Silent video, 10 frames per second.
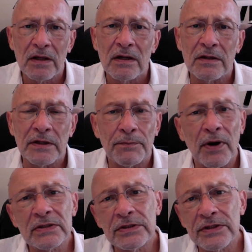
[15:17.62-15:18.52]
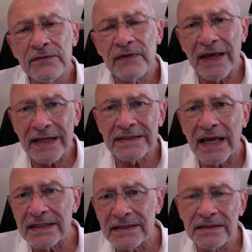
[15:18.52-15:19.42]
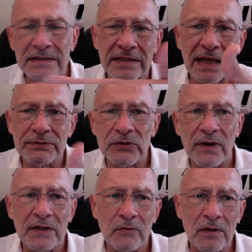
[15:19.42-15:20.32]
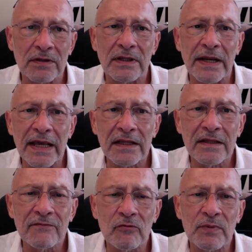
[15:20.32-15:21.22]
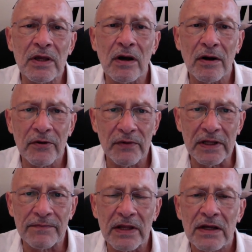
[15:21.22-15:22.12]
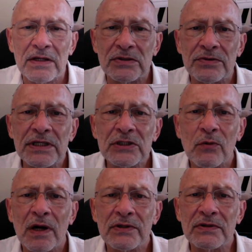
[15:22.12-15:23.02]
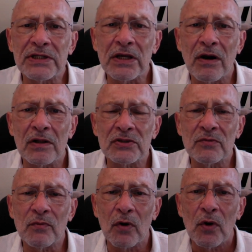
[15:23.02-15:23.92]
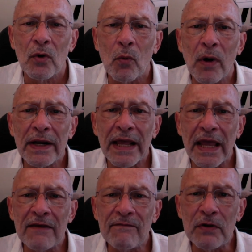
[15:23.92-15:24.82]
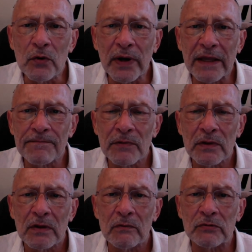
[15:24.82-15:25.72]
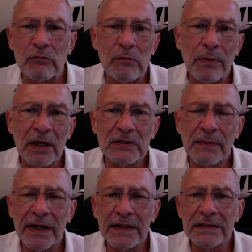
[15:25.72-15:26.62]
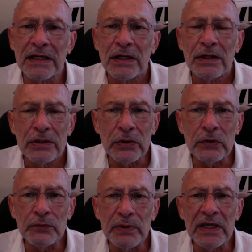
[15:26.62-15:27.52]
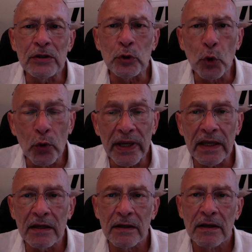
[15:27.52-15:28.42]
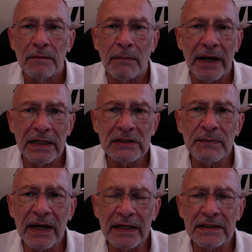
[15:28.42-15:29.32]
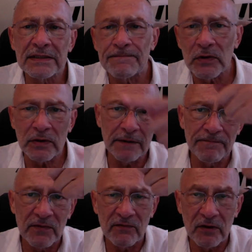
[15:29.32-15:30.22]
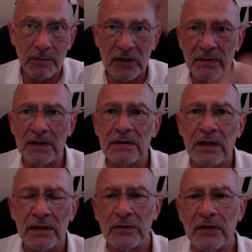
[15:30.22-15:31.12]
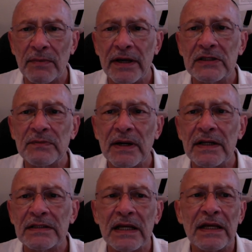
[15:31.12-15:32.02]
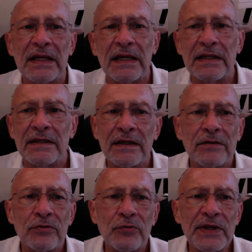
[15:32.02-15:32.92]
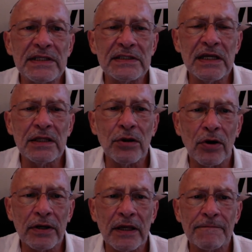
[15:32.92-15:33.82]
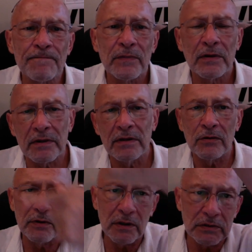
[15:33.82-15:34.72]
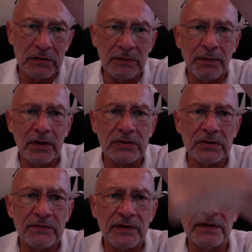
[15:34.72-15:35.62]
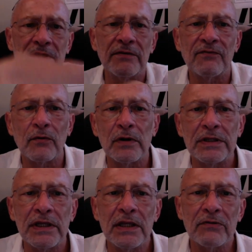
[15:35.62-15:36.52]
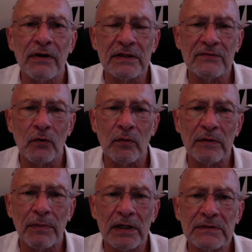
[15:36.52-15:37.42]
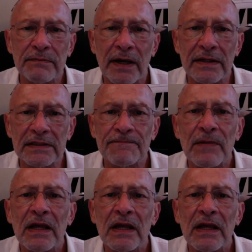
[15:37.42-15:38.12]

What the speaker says: On the positive, x-axis is abstract, while on the negative would be concrete. So these quadrants, he calls them 1A viewing, which will be plus minus, 2B doing, minus minus, okay, from the plus plus to the minus minus, and then 3C talking, okay, so he goes to the positive, and then 4D transforming, plus minus.